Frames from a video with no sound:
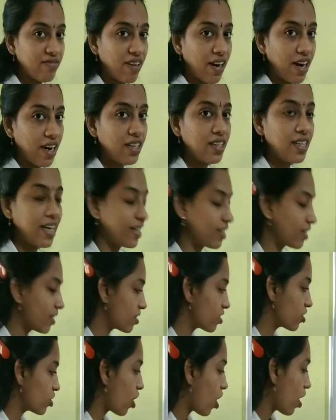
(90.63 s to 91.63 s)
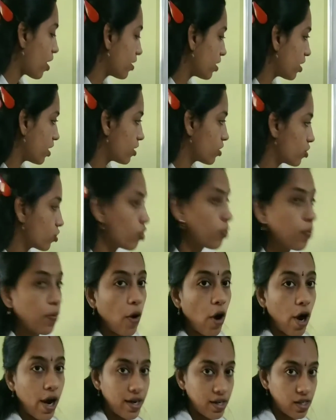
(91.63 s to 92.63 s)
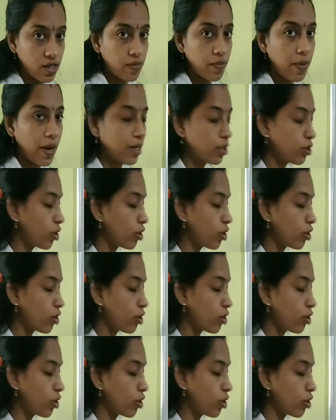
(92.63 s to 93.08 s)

one, let us join these 2 points by